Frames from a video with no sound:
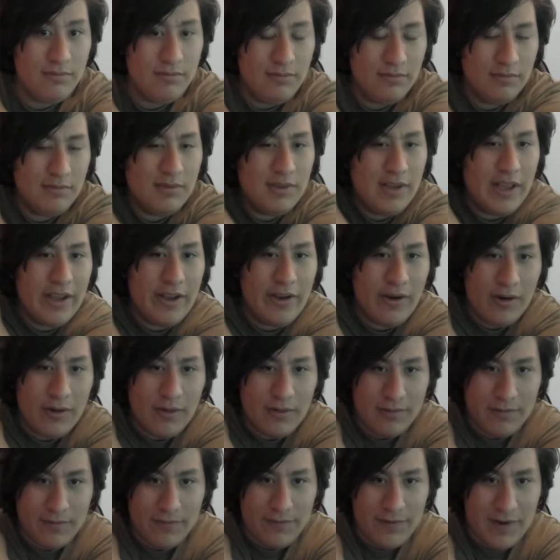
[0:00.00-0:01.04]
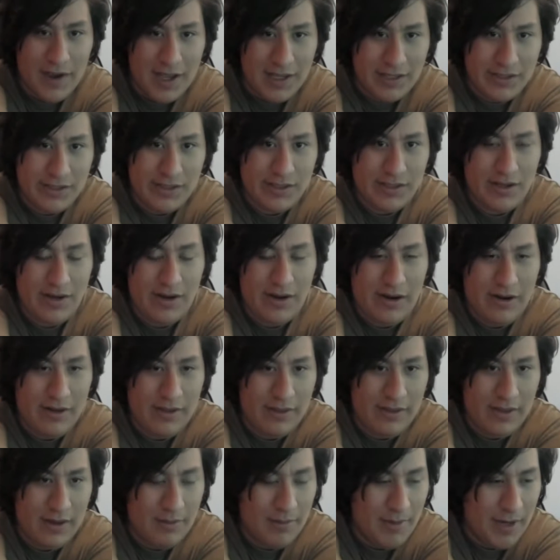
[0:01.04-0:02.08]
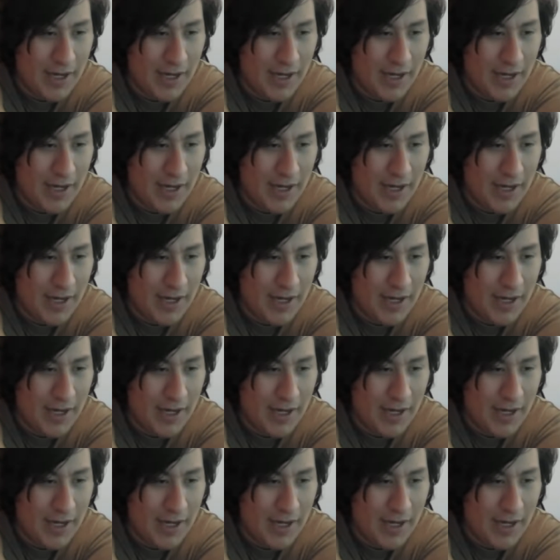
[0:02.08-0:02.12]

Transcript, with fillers: They go faster than my